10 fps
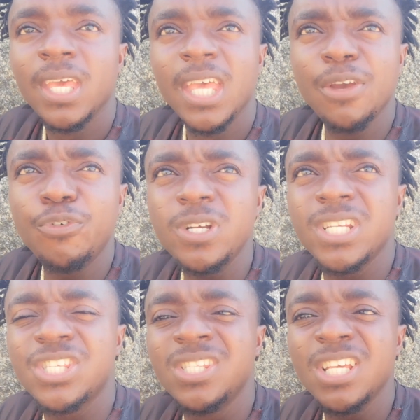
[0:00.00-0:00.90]
Even
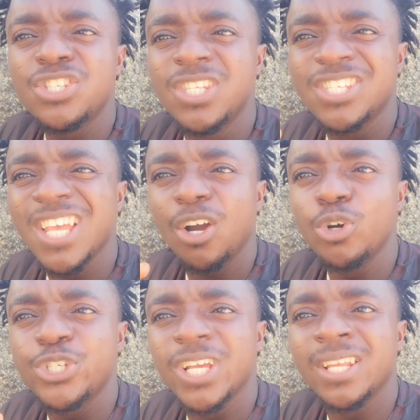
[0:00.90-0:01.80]
this same
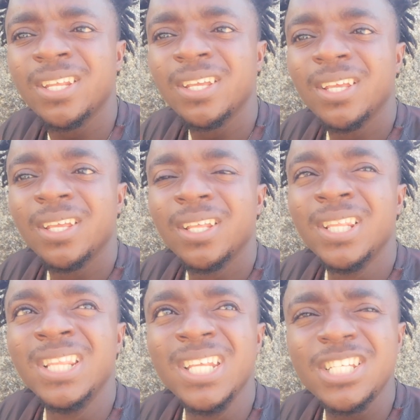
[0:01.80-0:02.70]
ocean
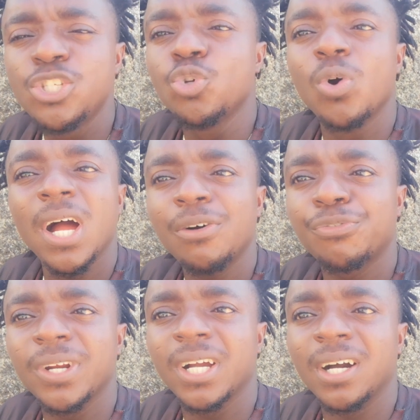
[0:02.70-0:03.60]
leads to
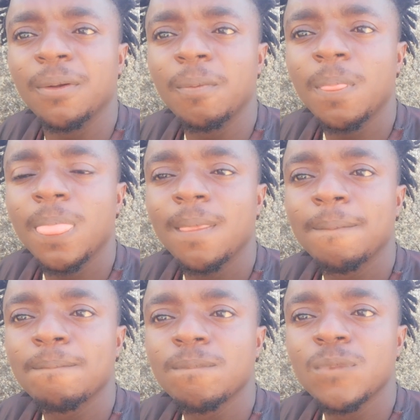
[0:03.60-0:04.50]
Africa,
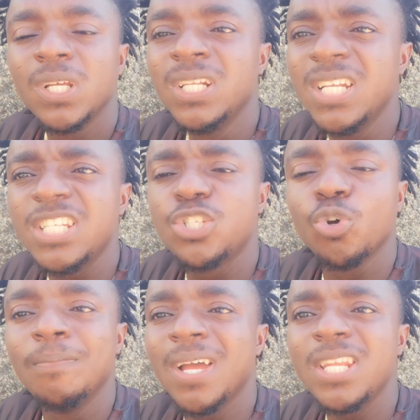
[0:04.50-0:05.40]
leads
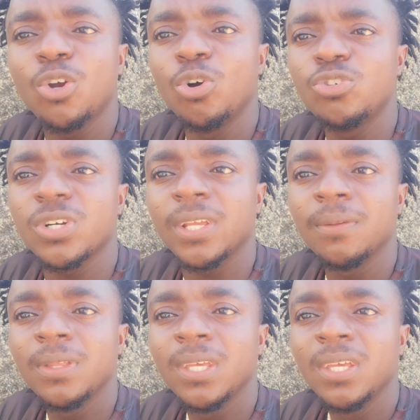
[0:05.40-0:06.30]
to many countries.
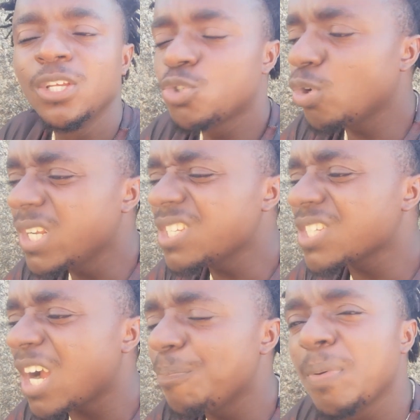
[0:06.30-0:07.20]
So this
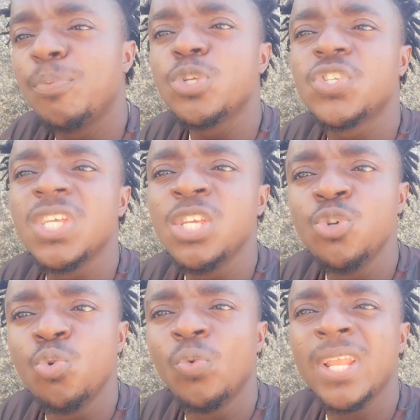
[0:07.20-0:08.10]
is how people see
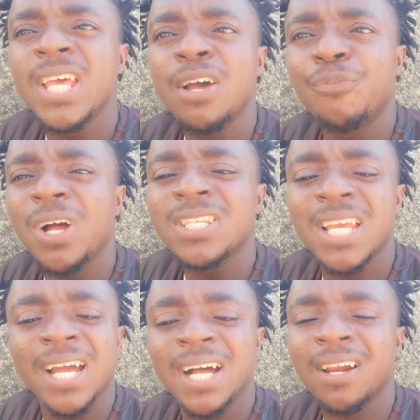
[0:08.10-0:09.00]
you whenever
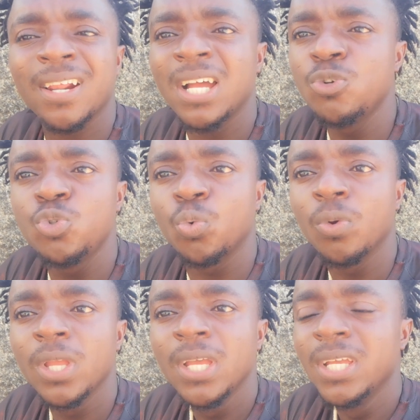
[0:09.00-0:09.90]
they are around you.
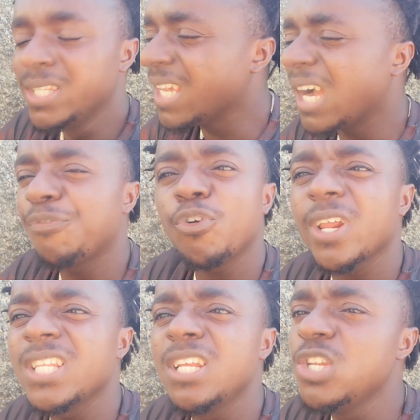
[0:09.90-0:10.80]
They have
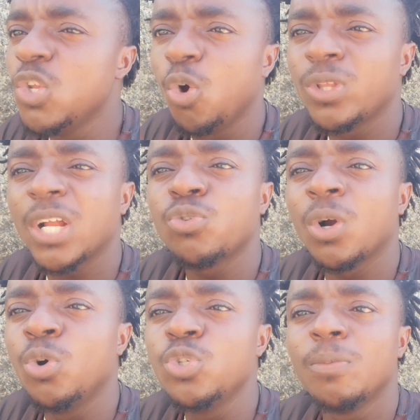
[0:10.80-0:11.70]
already know that you are
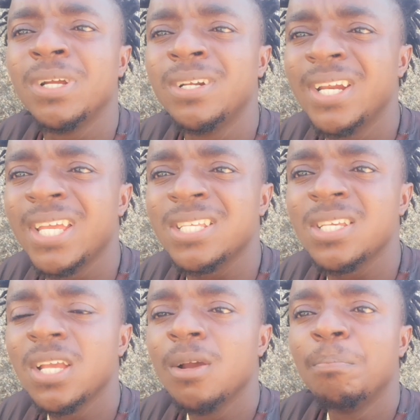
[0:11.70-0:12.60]
going to be
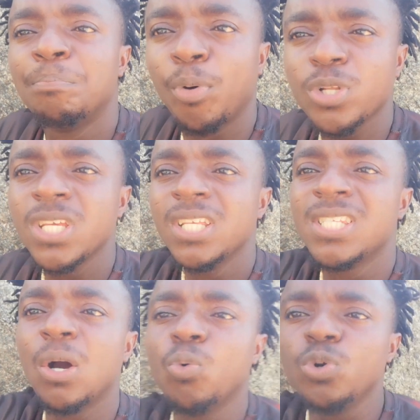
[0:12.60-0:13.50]
great, but
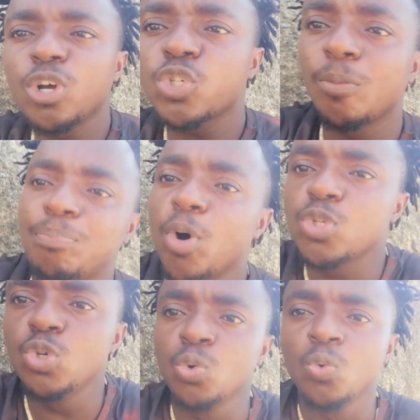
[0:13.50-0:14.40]
they will not
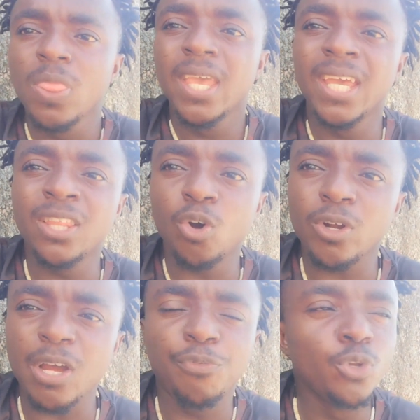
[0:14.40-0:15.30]
support you in
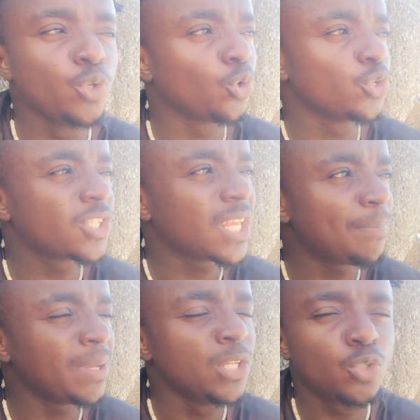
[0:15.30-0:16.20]
order for you to
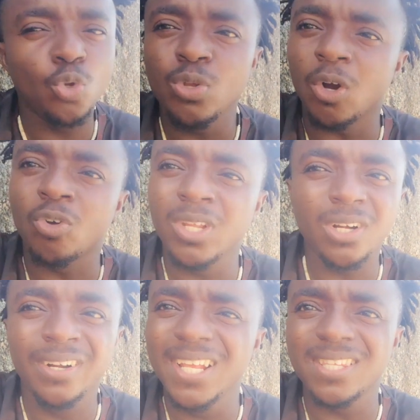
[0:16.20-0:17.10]
step into your
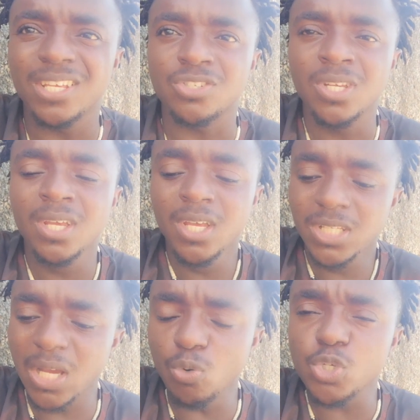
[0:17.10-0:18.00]
greatness.
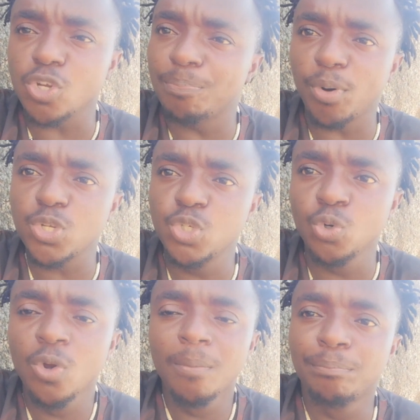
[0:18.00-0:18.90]
They will support
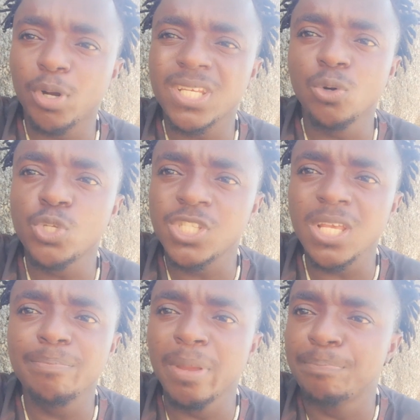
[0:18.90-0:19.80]
you, but they will
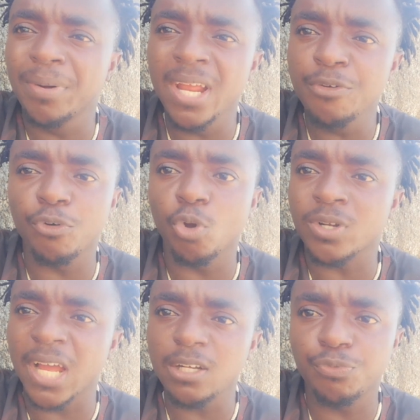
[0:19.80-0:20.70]
still be praying for your
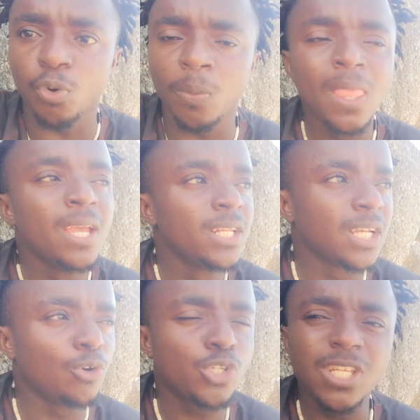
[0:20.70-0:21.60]
downfall.
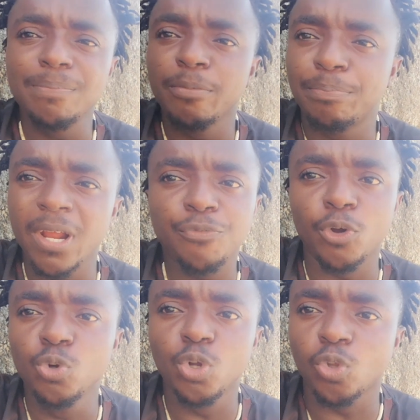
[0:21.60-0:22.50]
They will still be praying
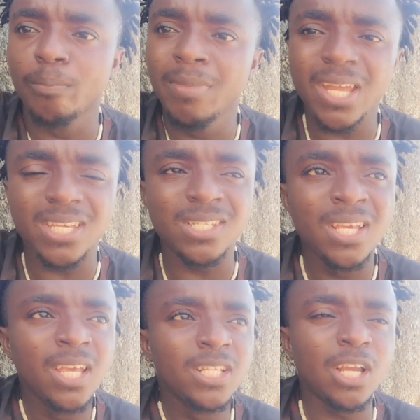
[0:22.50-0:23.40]
for you not to make it.
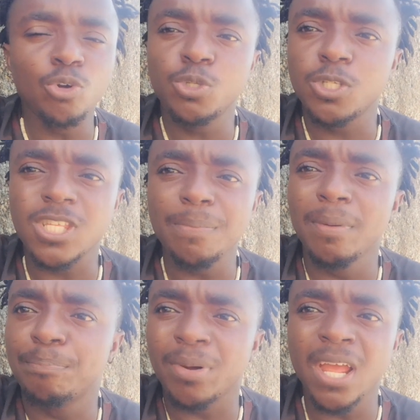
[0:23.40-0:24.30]
They will still
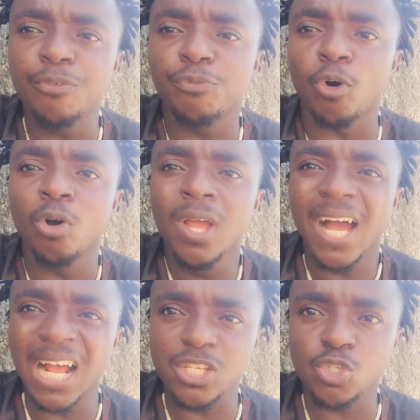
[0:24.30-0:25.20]
be praying for
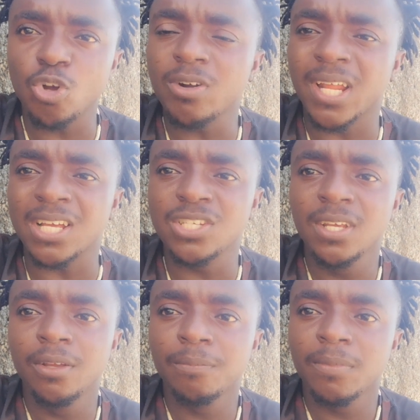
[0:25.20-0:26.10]
asunders,
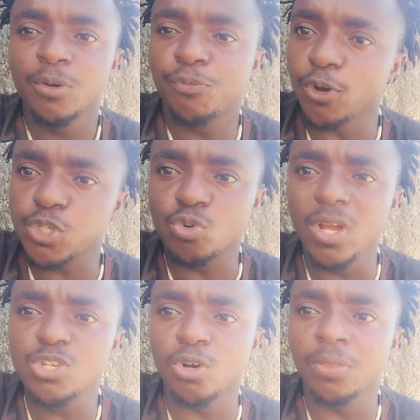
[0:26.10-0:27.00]

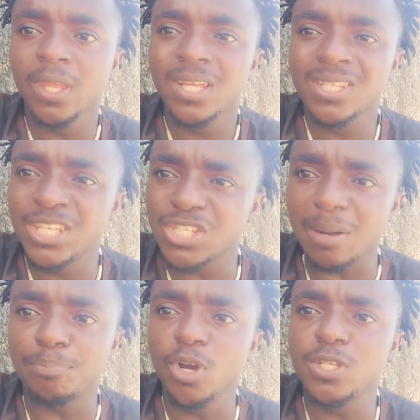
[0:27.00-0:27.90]
frustration,
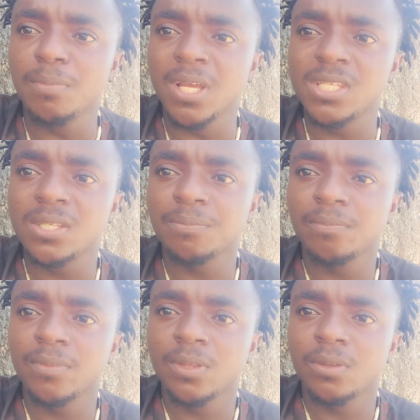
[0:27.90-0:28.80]
disappointment,
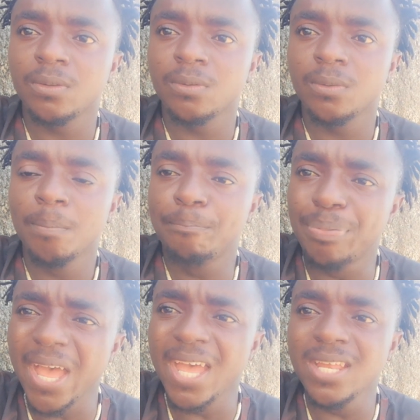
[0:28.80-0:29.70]

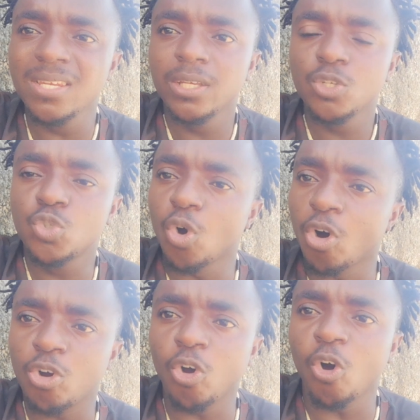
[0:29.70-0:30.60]
pain to
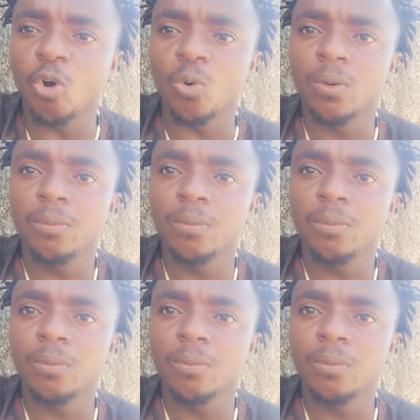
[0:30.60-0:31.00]
occur.